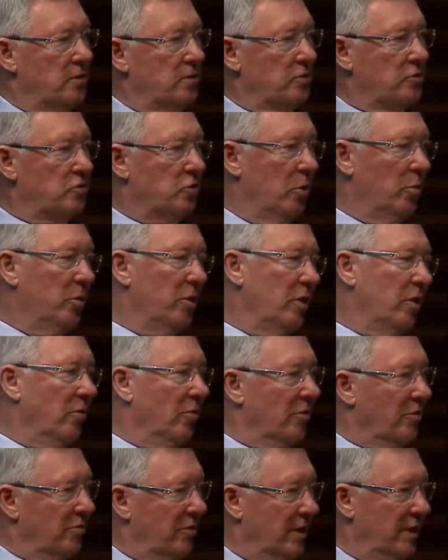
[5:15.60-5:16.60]
somewhere
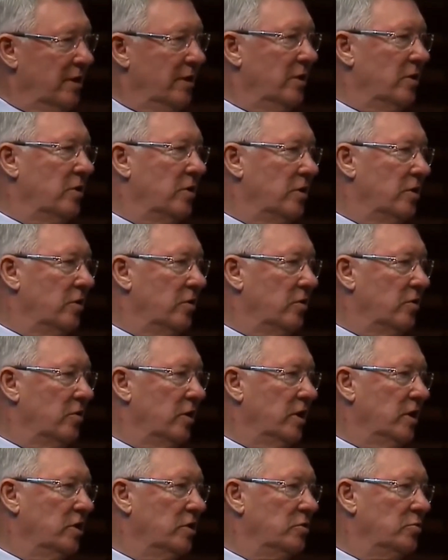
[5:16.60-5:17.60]
along the line, the
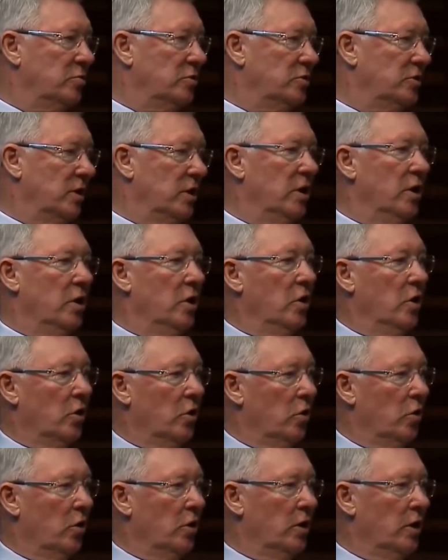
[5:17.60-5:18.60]
critics would say,
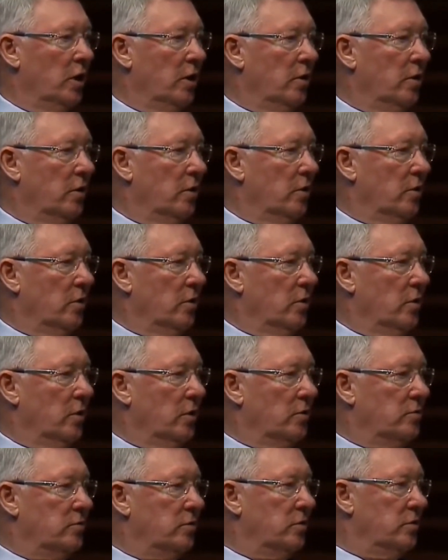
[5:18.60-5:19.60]
"Oh yeah,
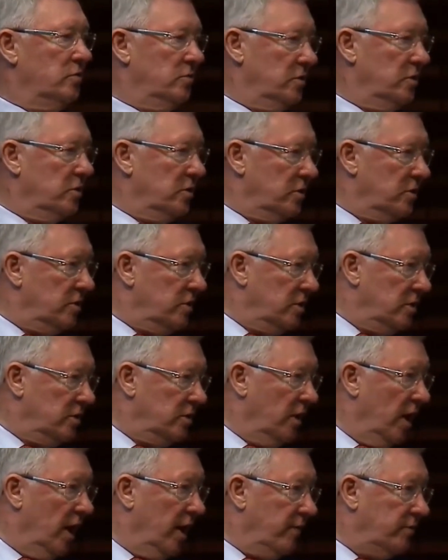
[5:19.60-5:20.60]
he
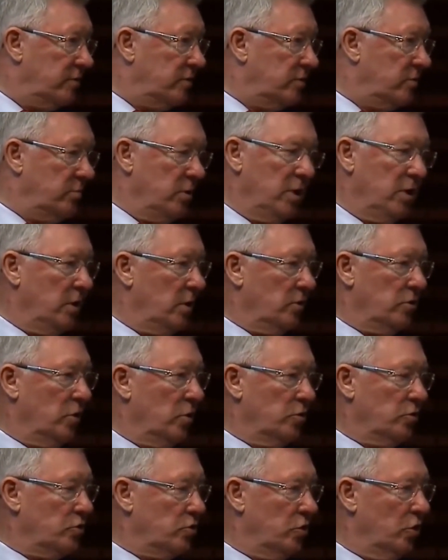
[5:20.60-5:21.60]
dives." But
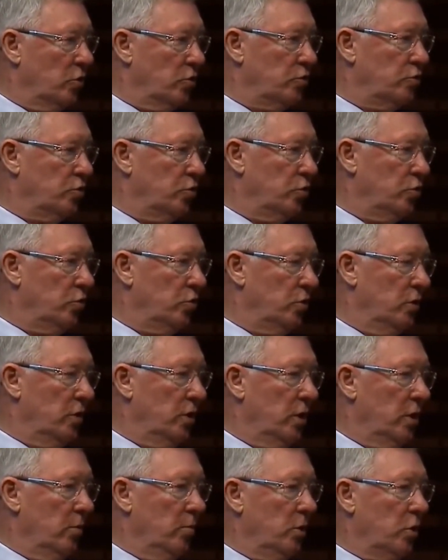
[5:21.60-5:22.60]
no, it's not true.
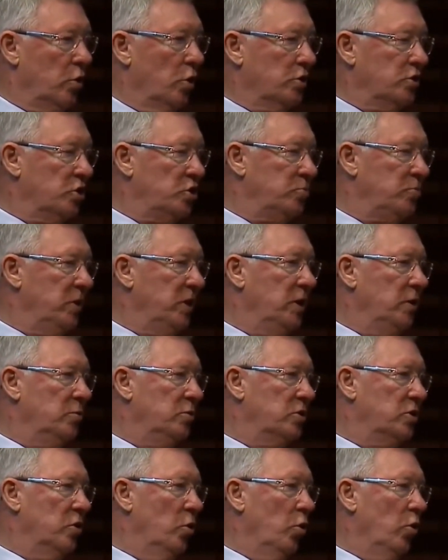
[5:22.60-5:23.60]
Because the speed he
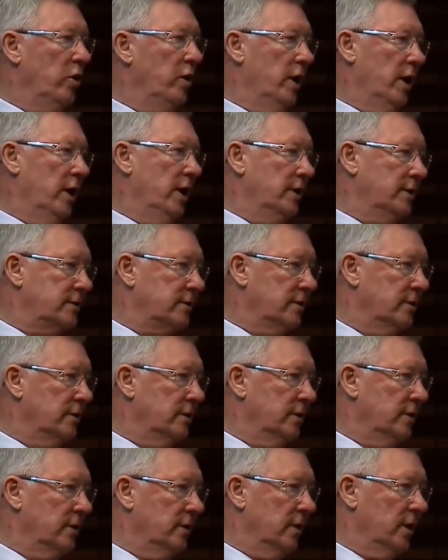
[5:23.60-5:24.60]
was going at
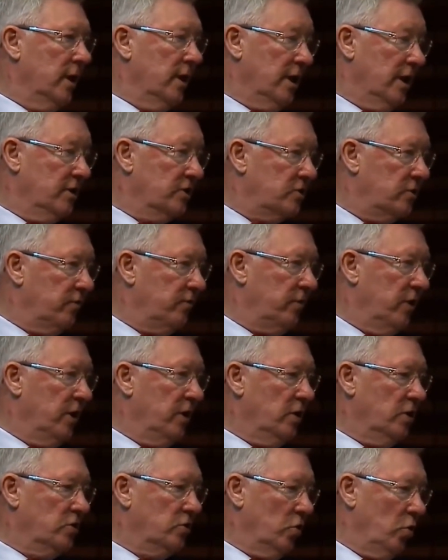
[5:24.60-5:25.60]
against
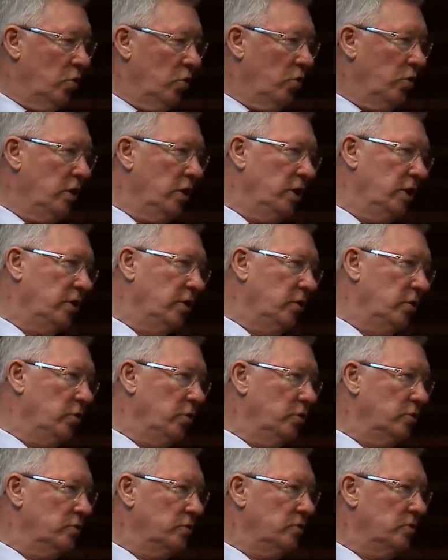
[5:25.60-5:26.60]
defenders, all you need to
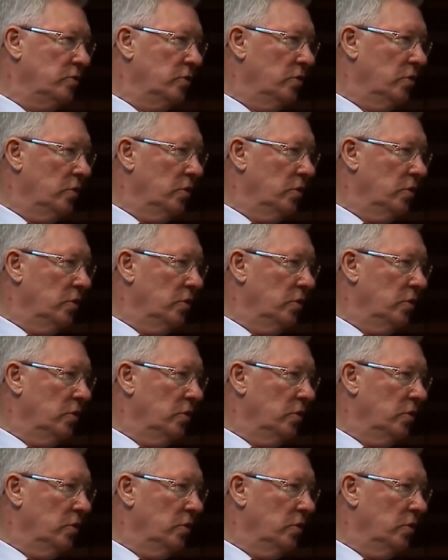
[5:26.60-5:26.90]
do is